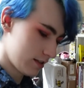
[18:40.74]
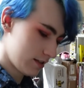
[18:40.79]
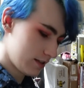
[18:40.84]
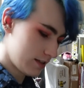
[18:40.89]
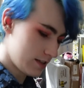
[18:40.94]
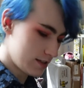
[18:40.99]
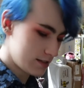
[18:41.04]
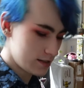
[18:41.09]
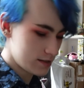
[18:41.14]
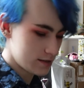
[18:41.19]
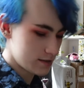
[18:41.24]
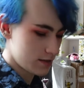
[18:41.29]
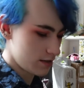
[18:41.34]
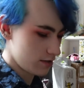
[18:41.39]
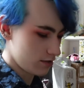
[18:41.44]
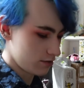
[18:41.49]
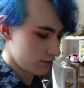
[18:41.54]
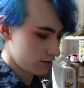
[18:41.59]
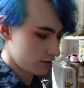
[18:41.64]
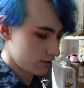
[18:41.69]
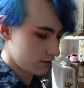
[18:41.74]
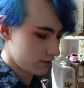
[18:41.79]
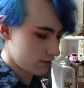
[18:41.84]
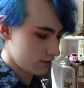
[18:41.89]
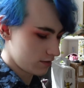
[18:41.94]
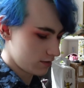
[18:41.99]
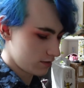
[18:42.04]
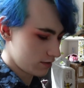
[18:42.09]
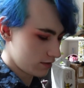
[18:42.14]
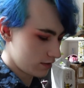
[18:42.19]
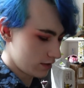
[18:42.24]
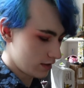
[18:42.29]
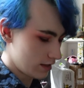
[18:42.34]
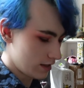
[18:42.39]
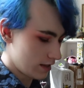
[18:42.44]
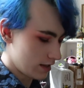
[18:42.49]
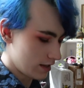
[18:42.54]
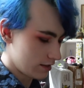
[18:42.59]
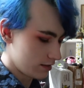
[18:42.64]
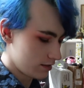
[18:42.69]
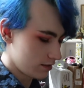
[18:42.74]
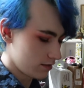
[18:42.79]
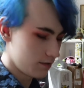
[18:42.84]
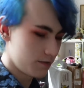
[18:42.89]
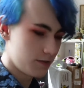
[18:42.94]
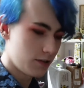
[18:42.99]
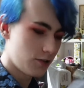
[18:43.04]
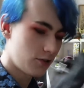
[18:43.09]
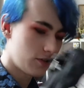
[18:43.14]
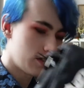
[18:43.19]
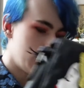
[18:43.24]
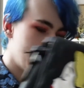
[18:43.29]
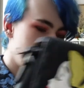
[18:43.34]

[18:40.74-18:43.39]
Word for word: this is cute, an officially